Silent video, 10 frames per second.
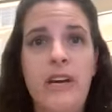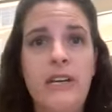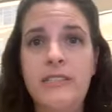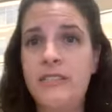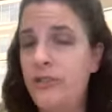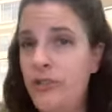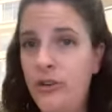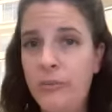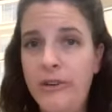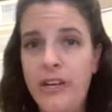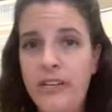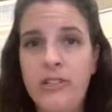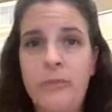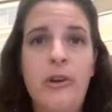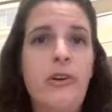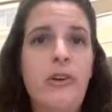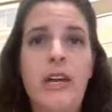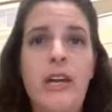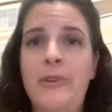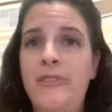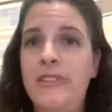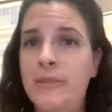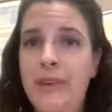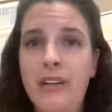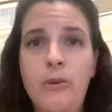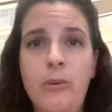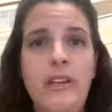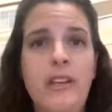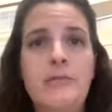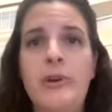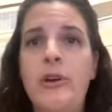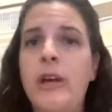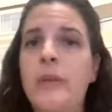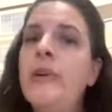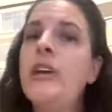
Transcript: a surgical bariatric program, if it's a medical weight loss program,